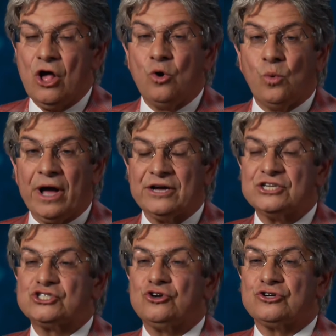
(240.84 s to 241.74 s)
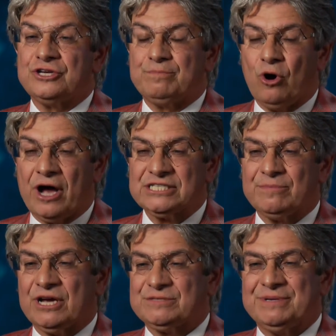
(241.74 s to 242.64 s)
While it is certainly
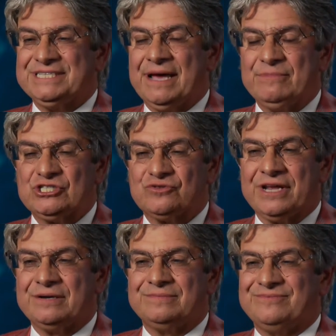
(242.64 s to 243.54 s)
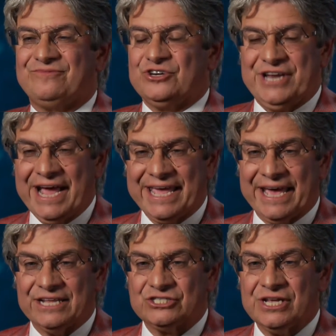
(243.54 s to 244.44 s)
possible, as has been demonstrated for
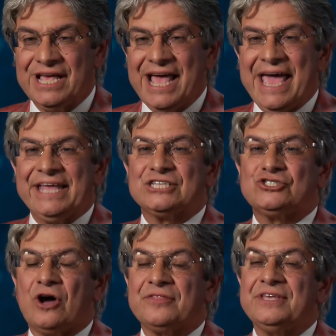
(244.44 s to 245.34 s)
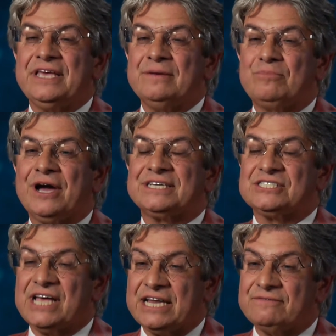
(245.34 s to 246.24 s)
decades, it is not the implant
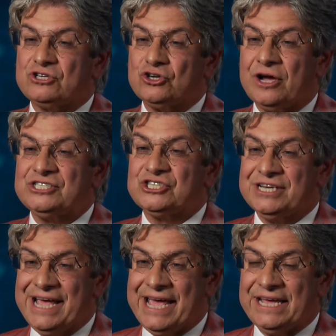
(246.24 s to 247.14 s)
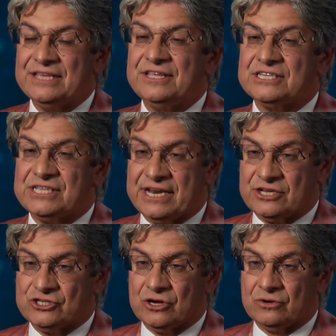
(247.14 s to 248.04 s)
design of choice today in the
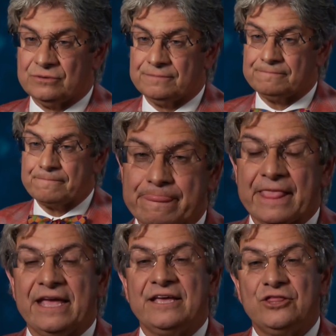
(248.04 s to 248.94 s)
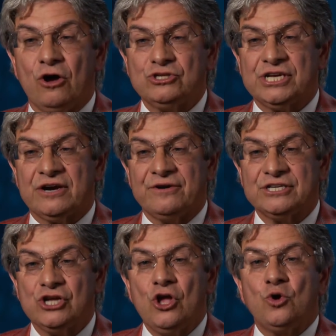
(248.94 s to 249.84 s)
aesthetic zone. In those
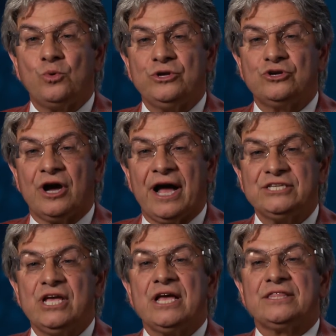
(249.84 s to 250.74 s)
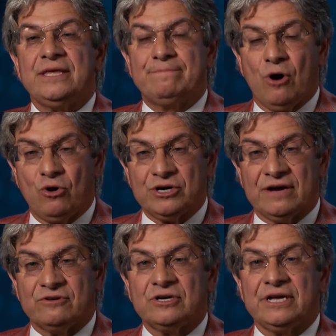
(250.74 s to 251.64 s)
areas, we utilize the
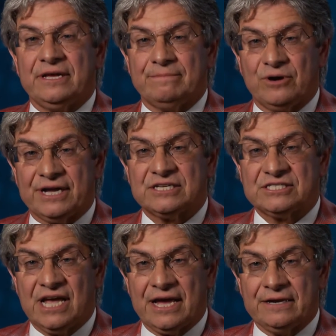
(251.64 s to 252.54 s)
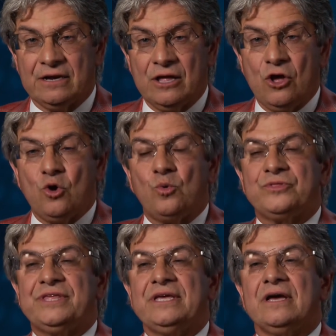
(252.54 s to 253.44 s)
bone-level implant design,
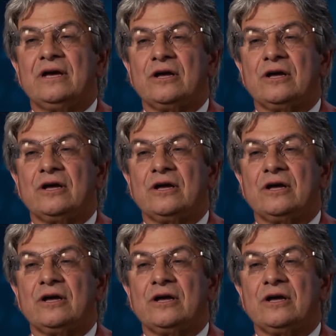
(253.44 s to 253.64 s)
with the